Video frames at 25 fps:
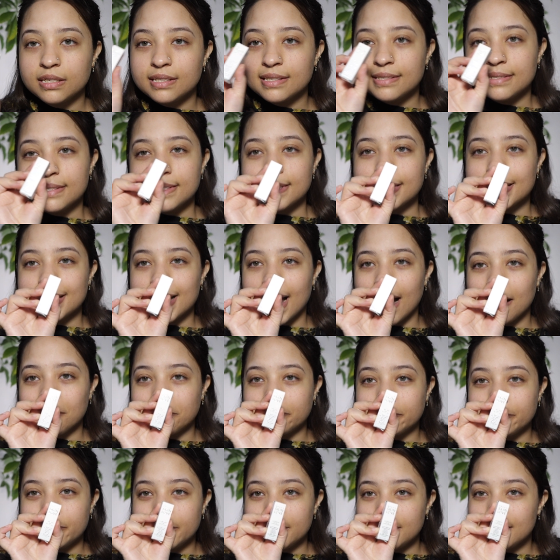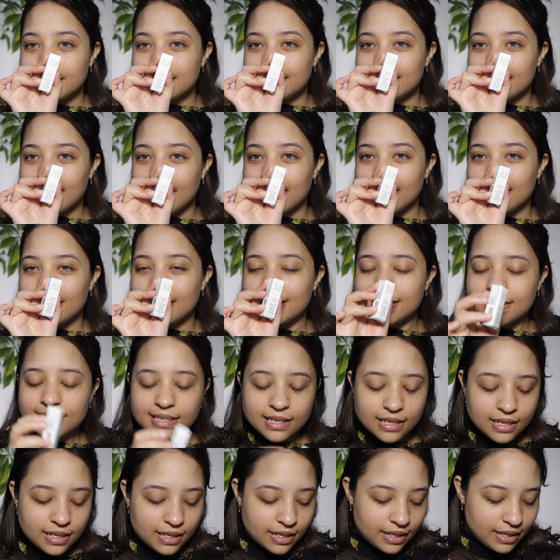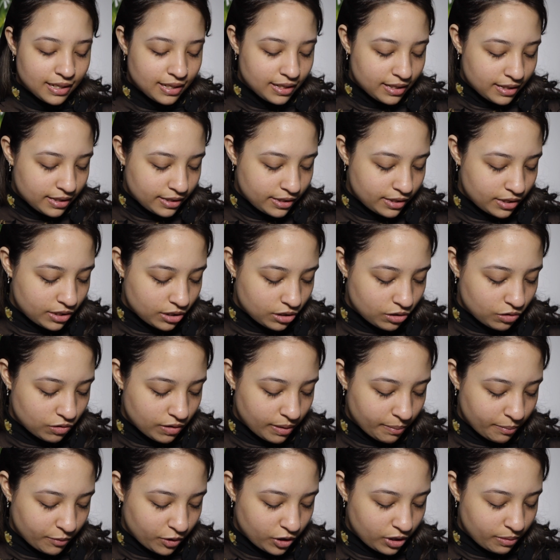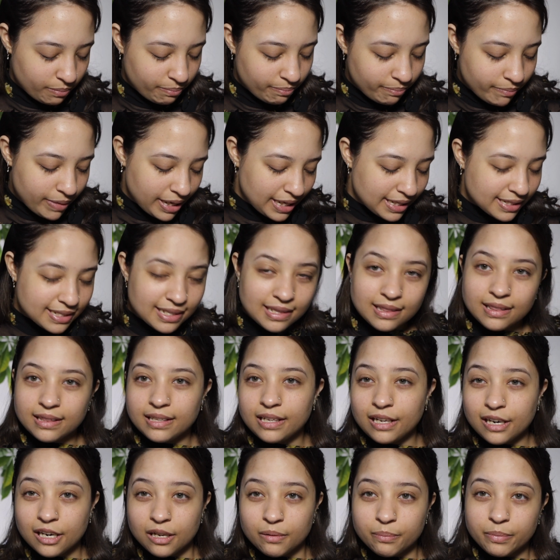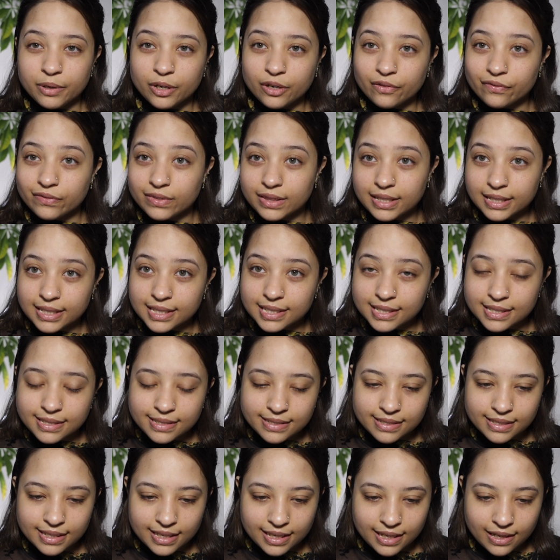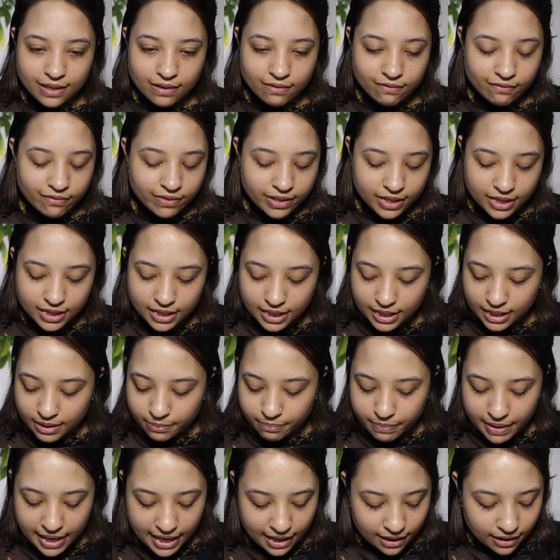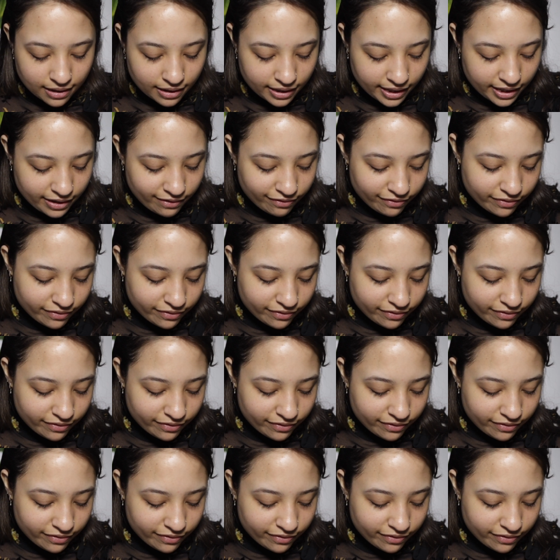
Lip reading: sample size. So I'm gonna mix a little bit of this in with the backlight